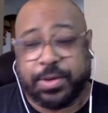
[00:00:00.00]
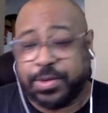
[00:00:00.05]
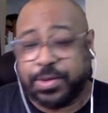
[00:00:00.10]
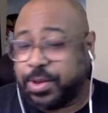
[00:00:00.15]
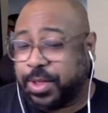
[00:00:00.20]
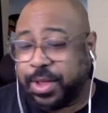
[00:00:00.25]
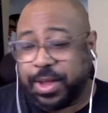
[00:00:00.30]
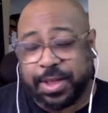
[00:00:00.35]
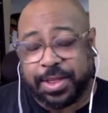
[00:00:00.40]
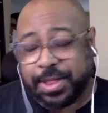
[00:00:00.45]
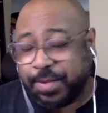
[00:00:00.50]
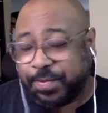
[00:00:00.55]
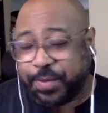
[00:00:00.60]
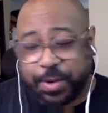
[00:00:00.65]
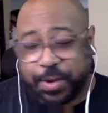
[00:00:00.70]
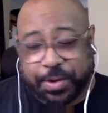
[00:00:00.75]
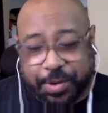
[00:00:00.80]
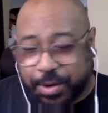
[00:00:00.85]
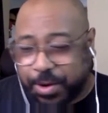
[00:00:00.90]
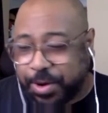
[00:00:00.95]
So the, the
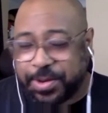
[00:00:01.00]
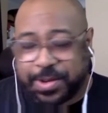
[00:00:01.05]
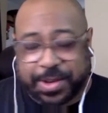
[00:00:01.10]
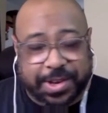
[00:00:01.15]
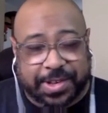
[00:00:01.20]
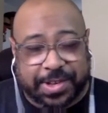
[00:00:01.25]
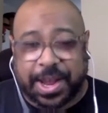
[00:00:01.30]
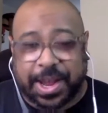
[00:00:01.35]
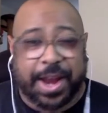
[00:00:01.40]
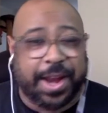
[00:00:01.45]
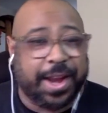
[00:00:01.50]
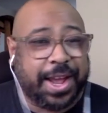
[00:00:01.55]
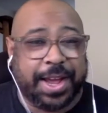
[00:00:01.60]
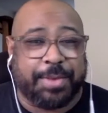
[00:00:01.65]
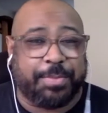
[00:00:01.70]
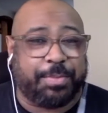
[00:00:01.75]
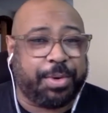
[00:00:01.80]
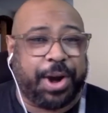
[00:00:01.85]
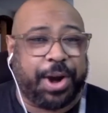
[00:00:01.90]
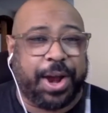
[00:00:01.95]
future is exciting
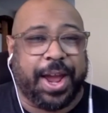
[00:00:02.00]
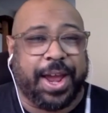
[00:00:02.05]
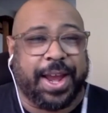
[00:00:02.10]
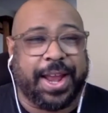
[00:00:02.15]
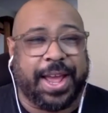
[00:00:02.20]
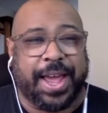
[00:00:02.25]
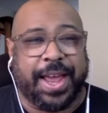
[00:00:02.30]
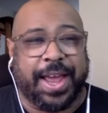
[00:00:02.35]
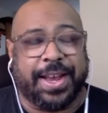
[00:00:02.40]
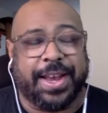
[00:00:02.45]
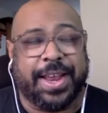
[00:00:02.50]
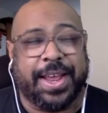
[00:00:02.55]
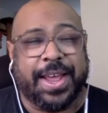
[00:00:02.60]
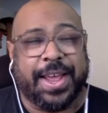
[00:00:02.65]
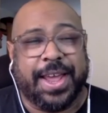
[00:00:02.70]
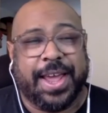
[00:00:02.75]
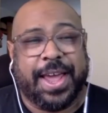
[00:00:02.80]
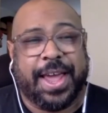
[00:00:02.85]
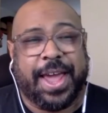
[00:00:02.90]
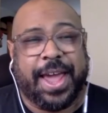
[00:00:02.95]
and bright and
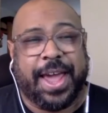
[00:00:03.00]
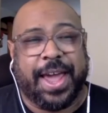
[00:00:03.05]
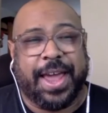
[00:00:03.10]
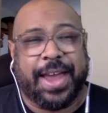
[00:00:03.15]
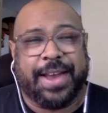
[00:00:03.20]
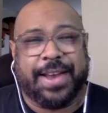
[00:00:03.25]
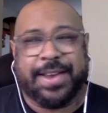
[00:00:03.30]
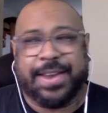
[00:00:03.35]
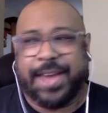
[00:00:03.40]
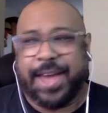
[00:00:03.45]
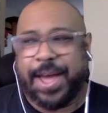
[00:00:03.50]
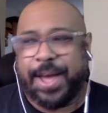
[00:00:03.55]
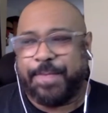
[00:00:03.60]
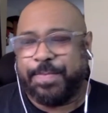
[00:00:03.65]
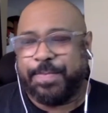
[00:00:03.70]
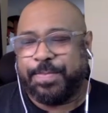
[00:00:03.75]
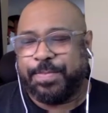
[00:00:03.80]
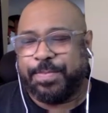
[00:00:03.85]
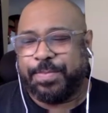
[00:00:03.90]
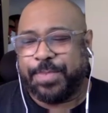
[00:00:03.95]
and
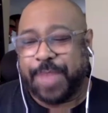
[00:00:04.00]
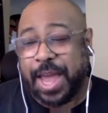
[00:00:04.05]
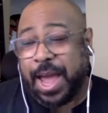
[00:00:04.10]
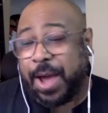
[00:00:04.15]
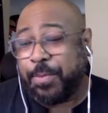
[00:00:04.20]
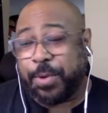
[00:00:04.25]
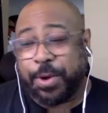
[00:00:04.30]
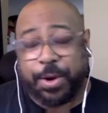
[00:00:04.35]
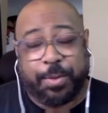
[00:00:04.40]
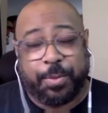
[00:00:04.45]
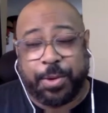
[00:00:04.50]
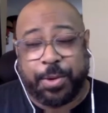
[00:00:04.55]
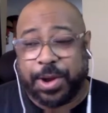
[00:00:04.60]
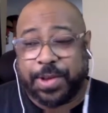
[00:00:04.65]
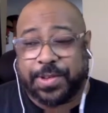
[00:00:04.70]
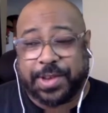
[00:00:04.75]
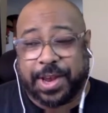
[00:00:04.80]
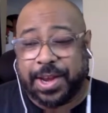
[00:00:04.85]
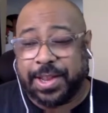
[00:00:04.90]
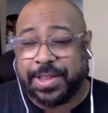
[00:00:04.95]
um, yeah, we're, we're
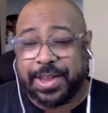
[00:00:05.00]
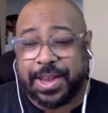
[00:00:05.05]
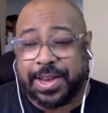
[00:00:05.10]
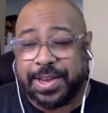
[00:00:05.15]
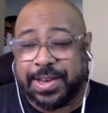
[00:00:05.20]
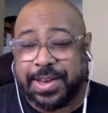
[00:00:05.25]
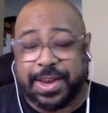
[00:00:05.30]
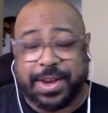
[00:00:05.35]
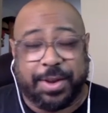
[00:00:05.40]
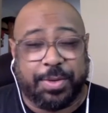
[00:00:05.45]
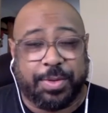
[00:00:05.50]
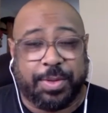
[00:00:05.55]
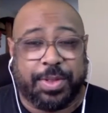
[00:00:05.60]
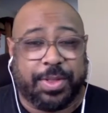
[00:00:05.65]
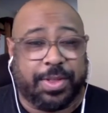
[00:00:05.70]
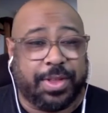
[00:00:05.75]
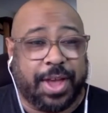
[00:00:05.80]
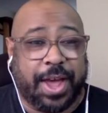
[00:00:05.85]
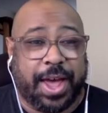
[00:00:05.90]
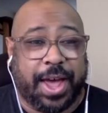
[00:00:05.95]
excited to continue
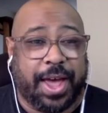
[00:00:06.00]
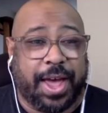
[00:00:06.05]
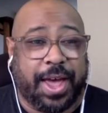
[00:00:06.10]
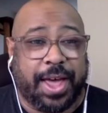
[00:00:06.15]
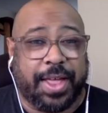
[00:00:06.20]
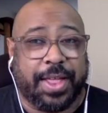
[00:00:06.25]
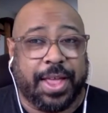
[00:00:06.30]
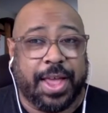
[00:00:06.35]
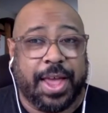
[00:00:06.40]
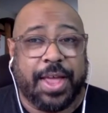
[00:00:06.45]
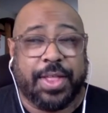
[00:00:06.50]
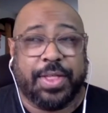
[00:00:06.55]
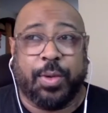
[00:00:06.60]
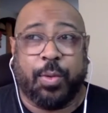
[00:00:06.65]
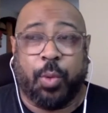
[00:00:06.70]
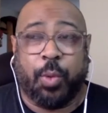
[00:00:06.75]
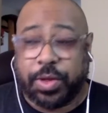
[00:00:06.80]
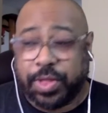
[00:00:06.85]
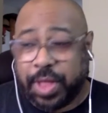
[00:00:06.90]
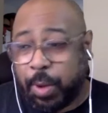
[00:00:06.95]
uh, the
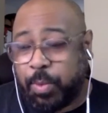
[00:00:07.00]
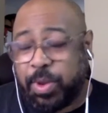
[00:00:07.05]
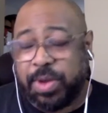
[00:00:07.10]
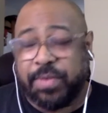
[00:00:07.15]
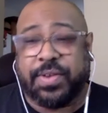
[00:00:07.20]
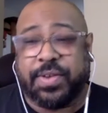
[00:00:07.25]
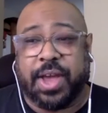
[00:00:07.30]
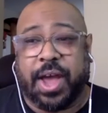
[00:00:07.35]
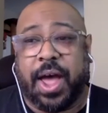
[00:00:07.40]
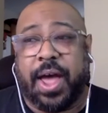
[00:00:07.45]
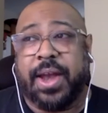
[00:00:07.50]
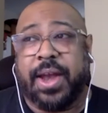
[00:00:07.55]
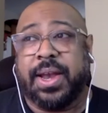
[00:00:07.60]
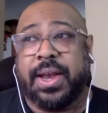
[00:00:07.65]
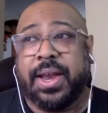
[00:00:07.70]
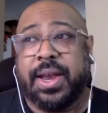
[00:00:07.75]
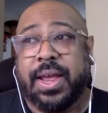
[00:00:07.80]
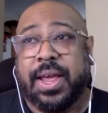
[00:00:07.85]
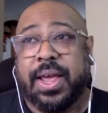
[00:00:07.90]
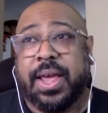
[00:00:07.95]
work that we've
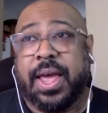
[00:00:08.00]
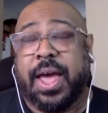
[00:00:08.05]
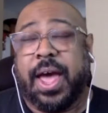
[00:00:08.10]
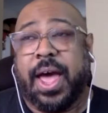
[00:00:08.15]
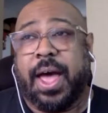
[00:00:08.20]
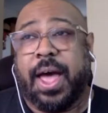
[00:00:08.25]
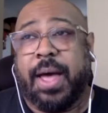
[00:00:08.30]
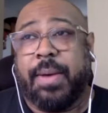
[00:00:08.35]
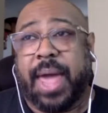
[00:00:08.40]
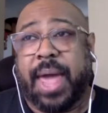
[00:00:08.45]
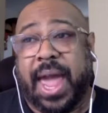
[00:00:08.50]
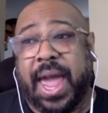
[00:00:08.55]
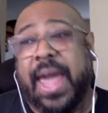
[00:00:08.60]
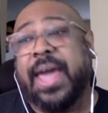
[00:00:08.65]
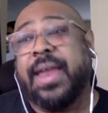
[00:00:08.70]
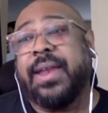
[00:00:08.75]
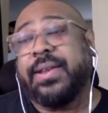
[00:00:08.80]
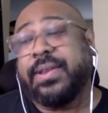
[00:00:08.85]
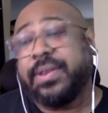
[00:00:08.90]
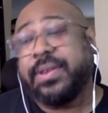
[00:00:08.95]
done uh,
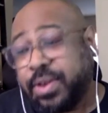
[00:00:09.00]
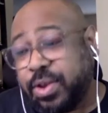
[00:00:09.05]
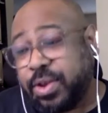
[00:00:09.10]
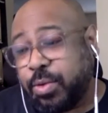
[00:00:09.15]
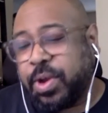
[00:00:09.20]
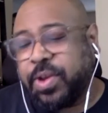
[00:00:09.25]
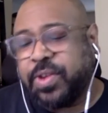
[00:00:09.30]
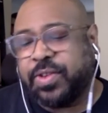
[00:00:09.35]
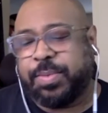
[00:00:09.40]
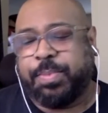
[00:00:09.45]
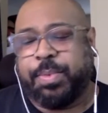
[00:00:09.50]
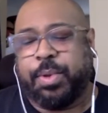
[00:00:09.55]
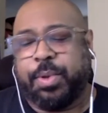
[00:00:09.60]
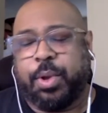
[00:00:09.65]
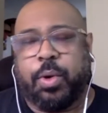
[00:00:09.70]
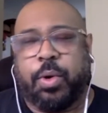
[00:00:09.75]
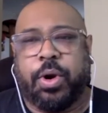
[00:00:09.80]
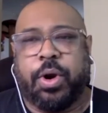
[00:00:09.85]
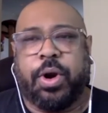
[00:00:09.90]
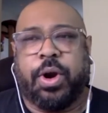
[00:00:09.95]
and to
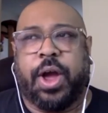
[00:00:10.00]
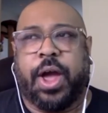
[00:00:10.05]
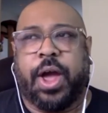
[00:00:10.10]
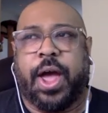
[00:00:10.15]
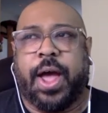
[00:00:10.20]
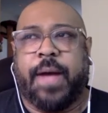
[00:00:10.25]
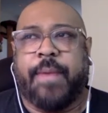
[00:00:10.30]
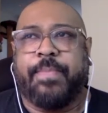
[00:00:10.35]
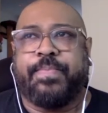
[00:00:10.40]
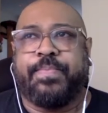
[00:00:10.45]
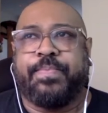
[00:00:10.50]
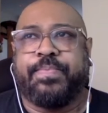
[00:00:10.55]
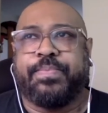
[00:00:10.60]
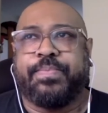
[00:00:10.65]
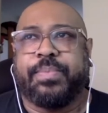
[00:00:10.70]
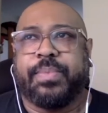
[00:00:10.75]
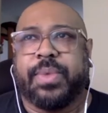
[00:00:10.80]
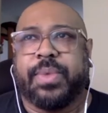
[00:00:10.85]
explore um,